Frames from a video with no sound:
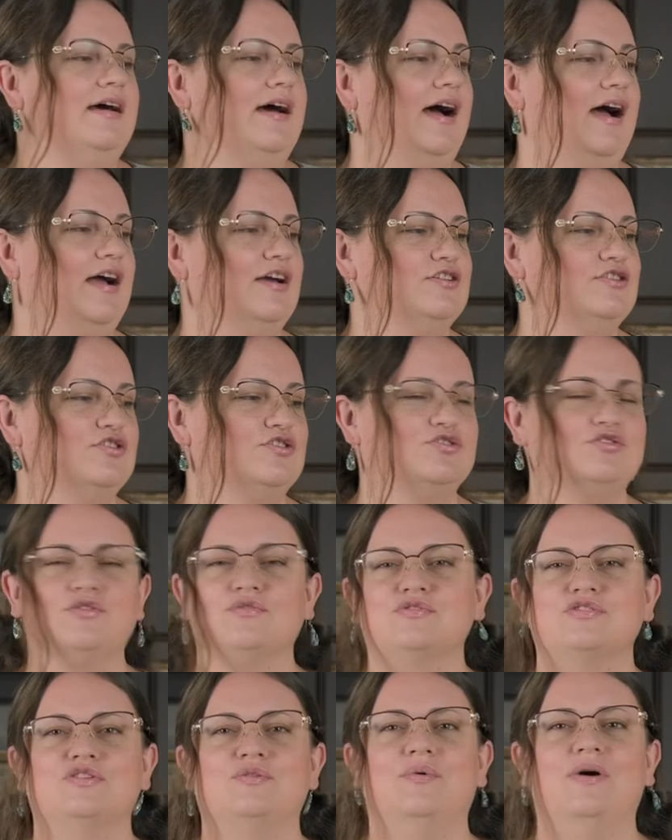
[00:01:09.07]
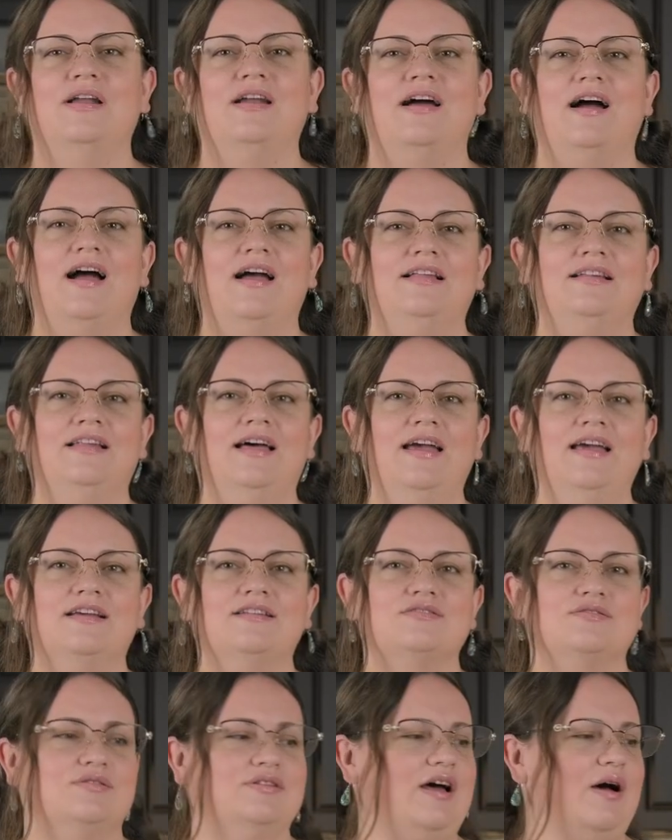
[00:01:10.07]
I just chose the one I
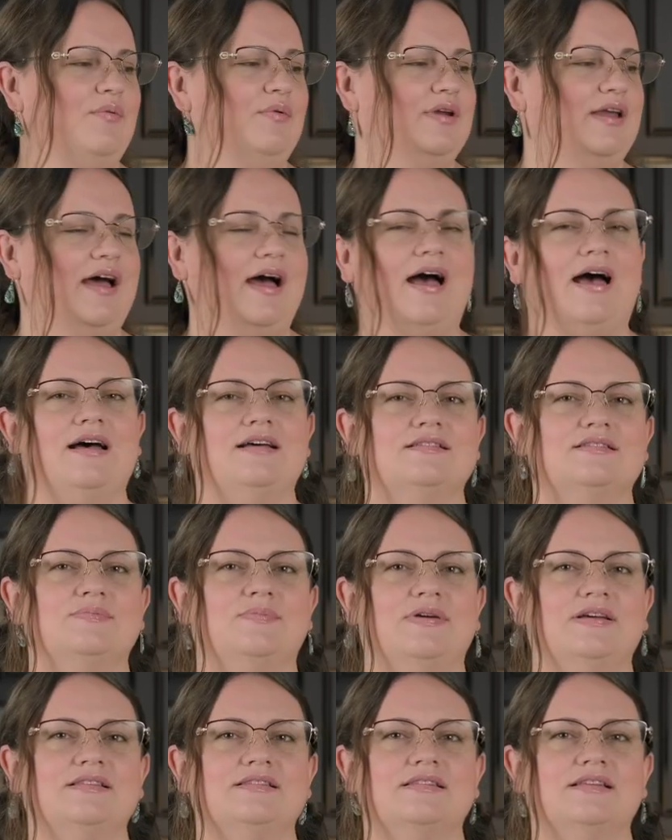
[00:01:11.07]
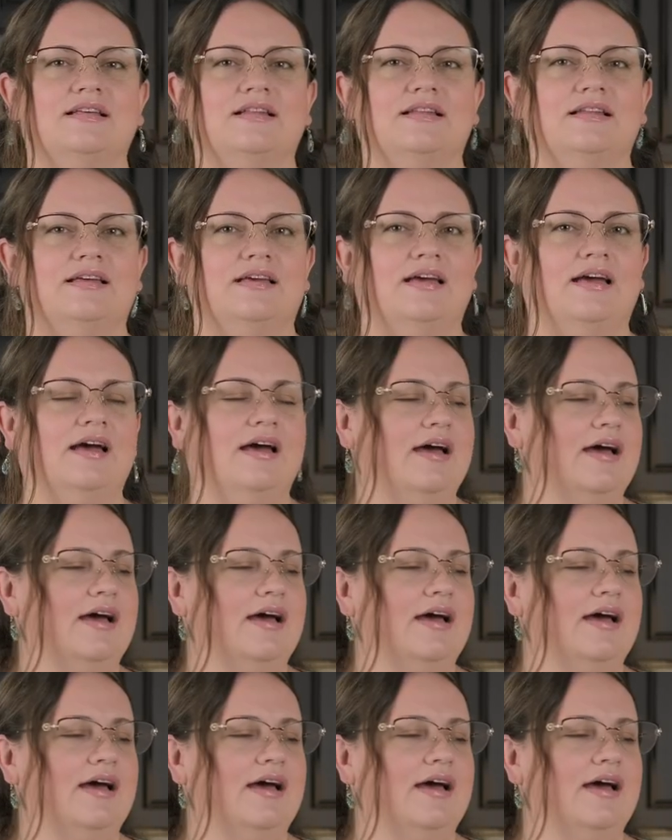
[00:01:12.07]
like. So that one has basically